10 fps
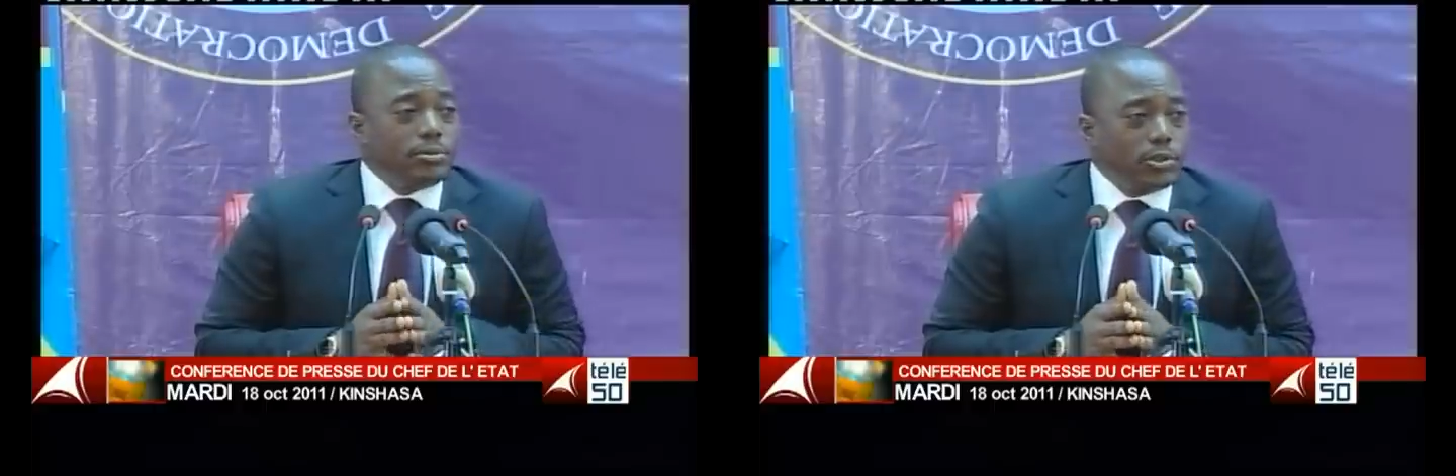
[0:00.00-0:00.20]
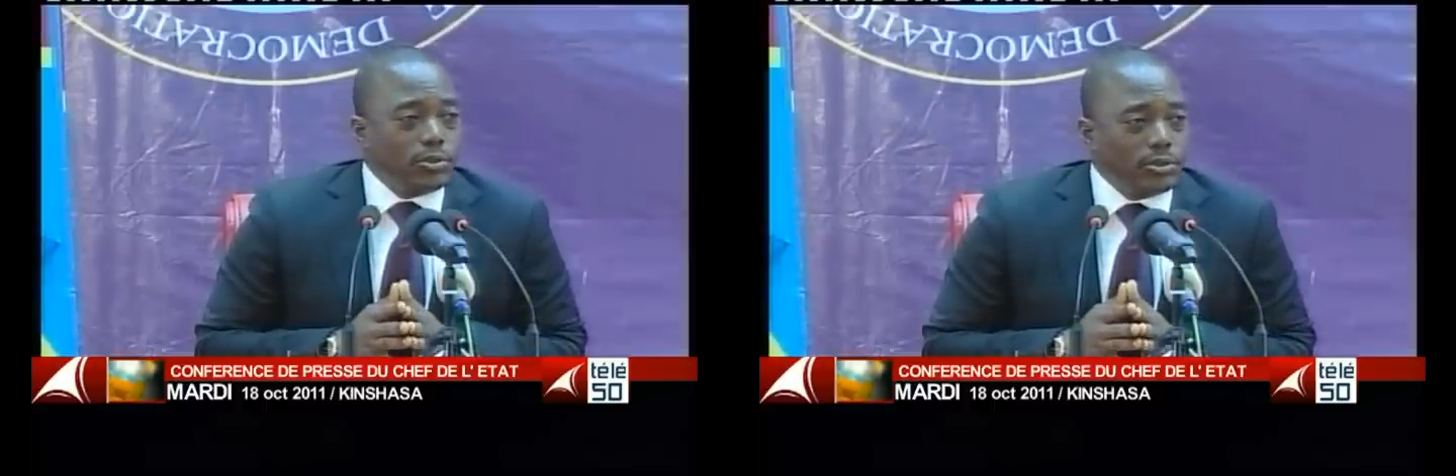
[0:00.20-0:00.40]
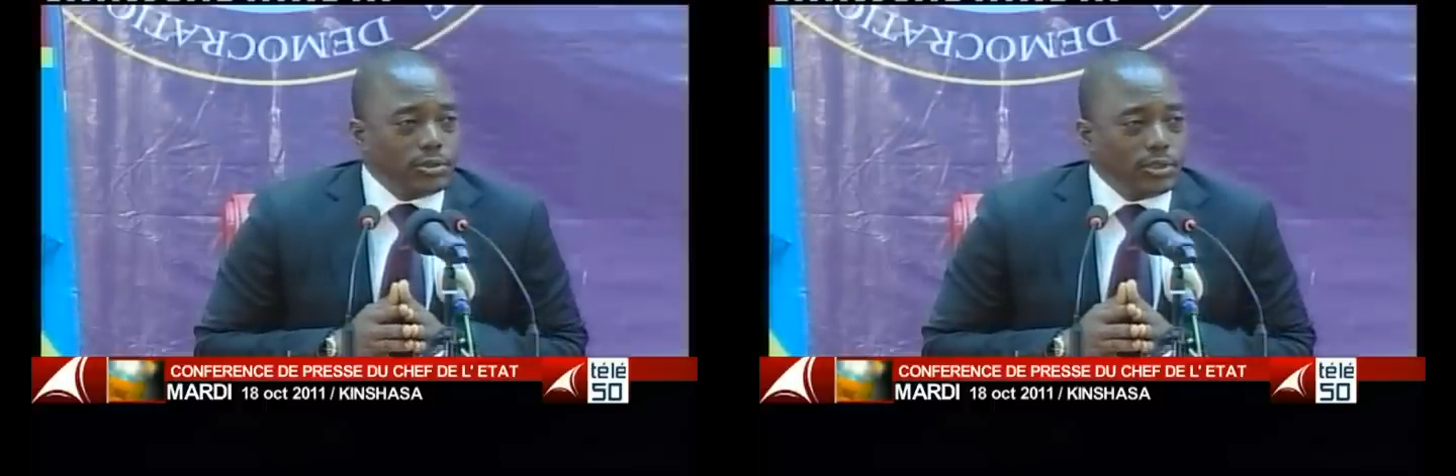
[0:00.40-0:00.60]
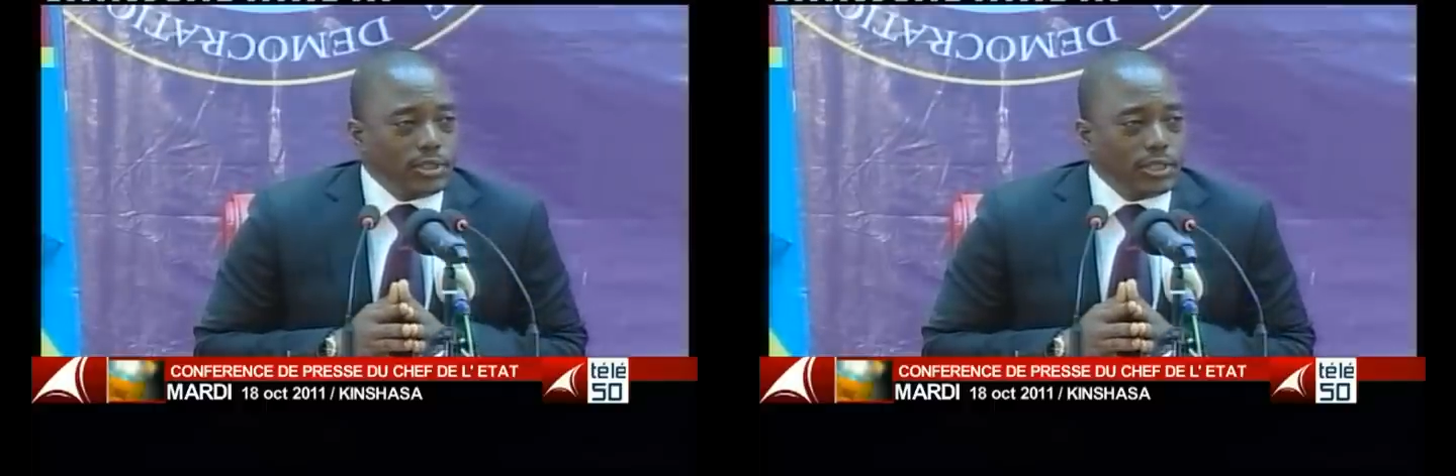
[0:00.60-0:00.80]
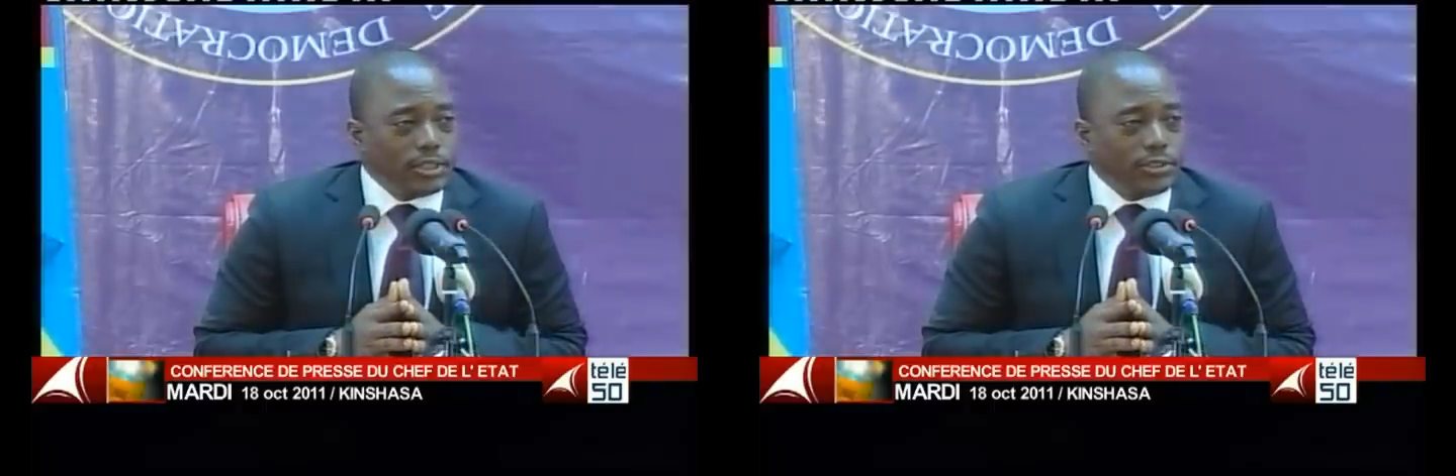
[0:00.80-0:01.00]
and
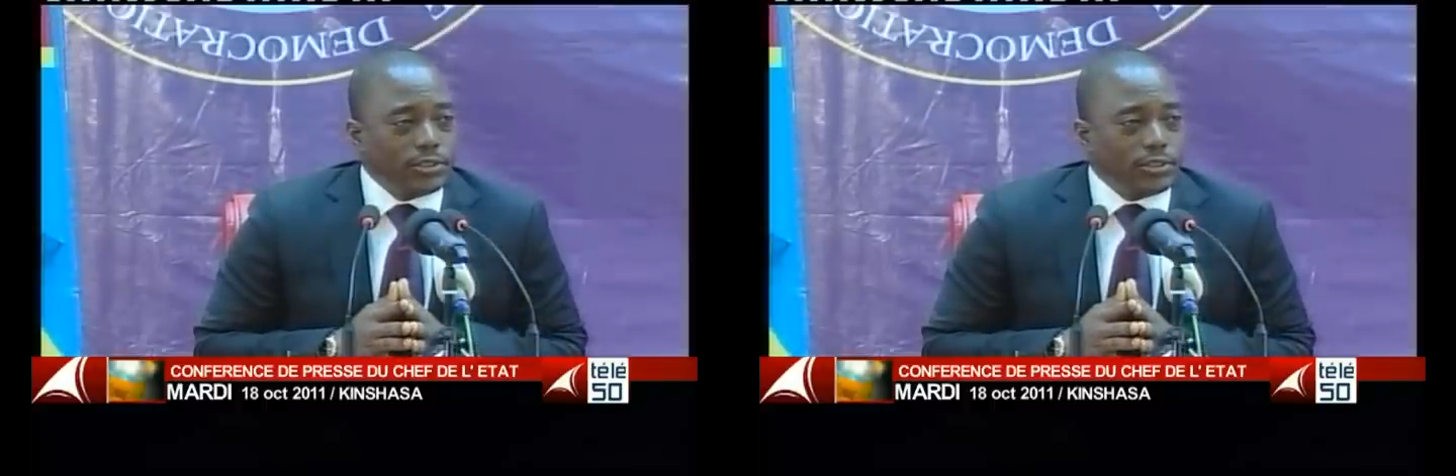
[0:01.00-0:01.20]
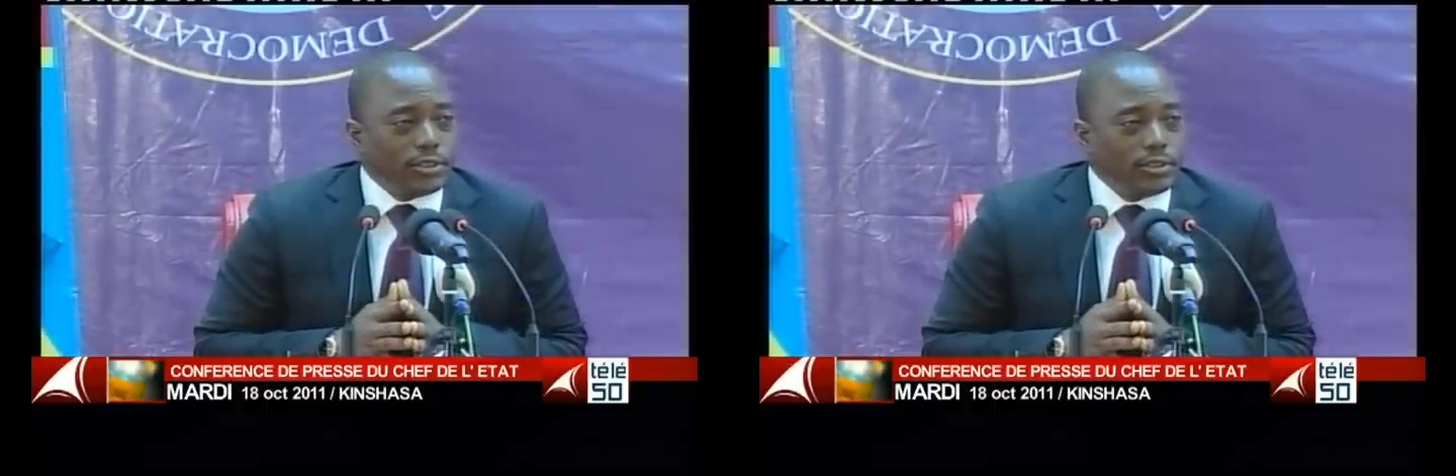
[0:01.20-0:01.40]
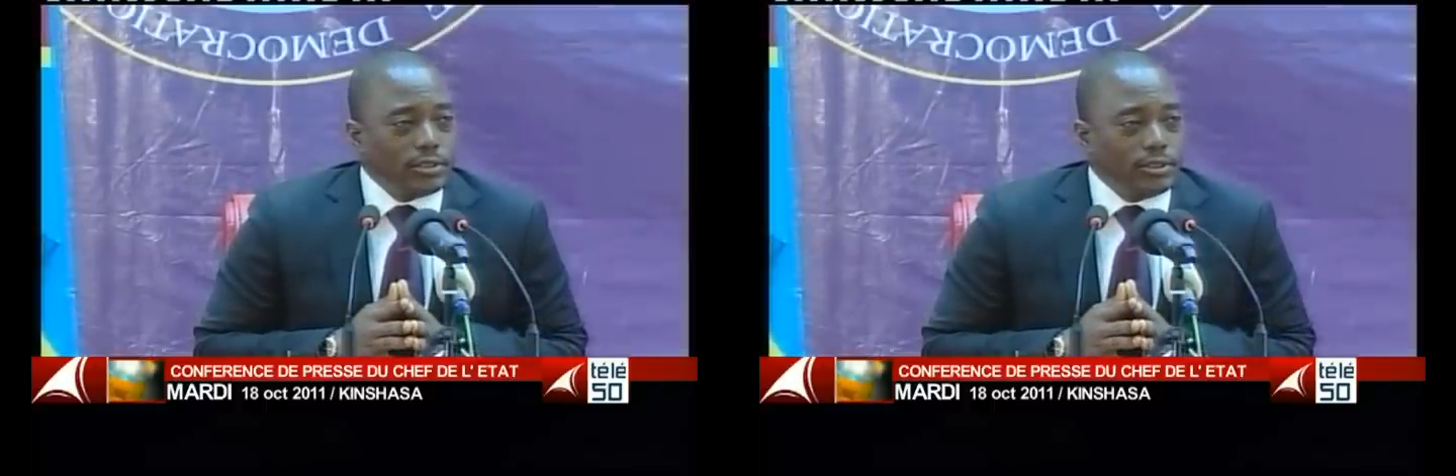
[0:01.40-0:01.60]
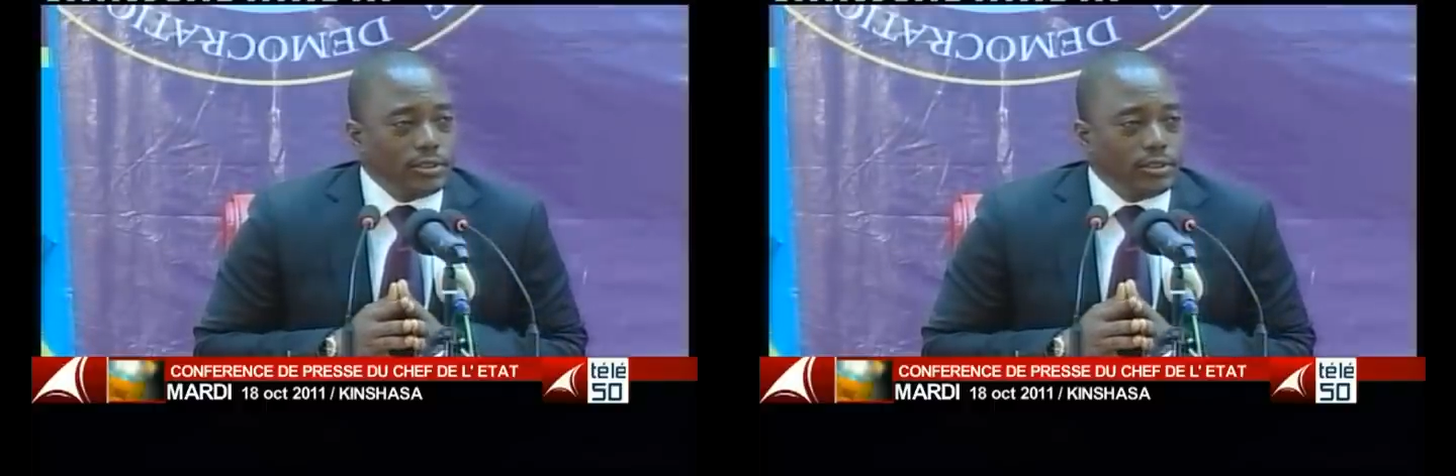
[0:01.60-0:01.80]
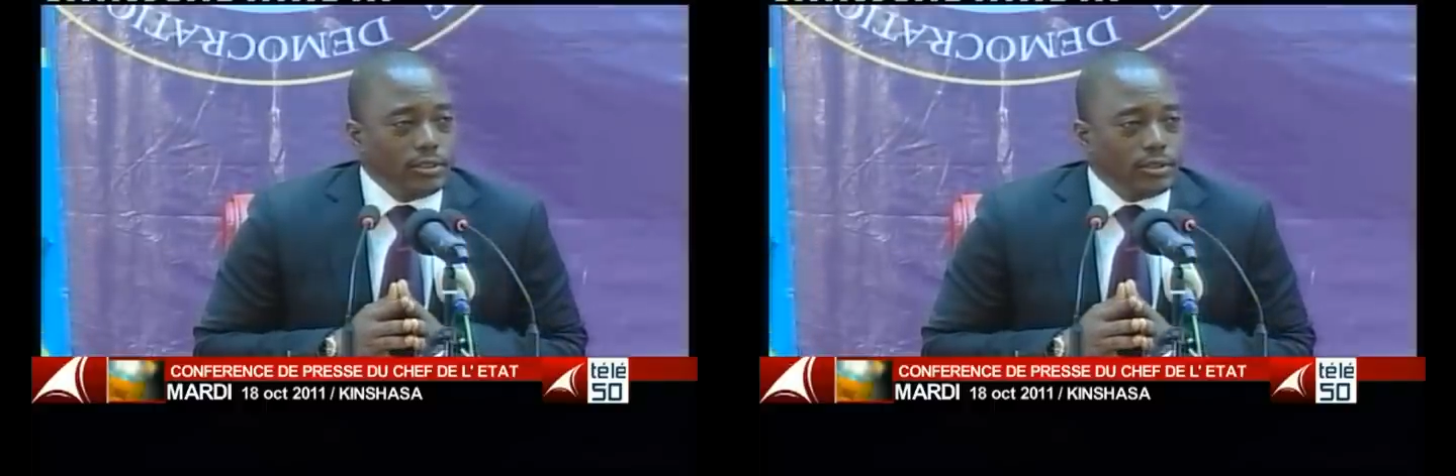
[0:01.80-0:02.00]
credible elections.